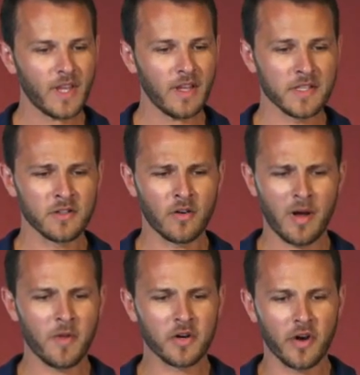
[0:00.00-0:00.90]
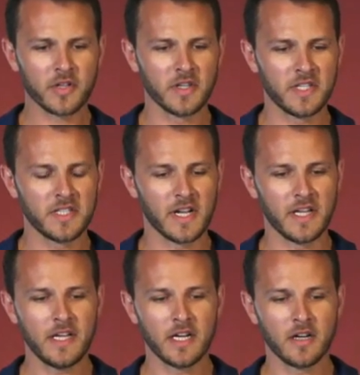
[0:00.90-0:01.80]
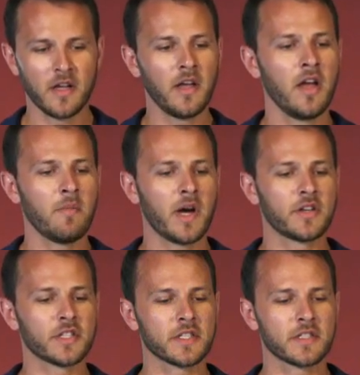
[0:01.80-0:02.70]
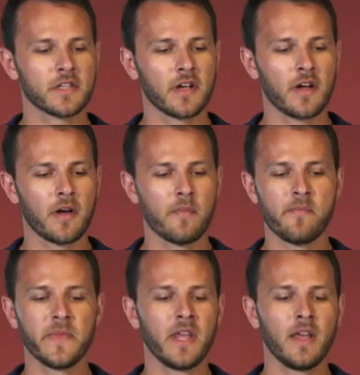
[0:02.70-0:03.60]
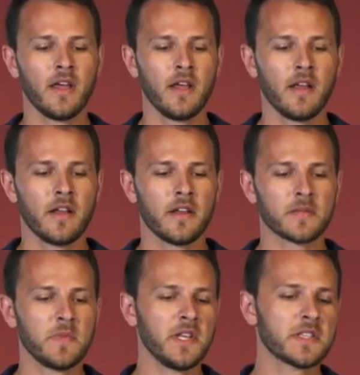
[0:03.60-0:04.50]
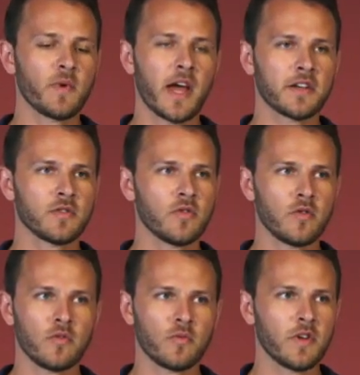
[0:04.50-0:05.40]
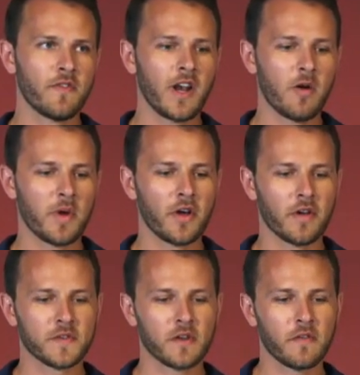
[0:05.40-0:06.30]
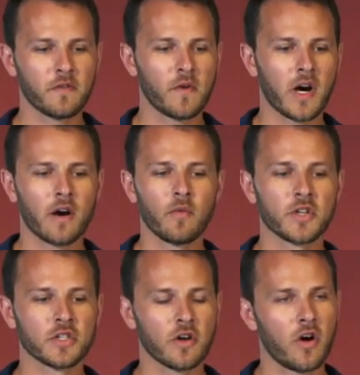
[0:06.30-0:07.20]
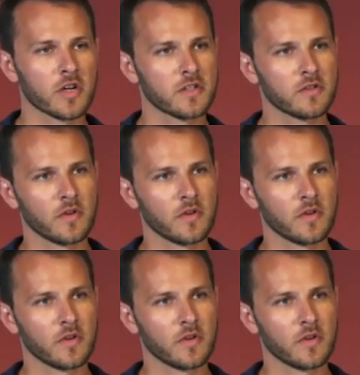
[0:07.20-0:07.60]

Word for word: So I'm not going to detail here, but just um, this means we had to develop a lot of software which talks to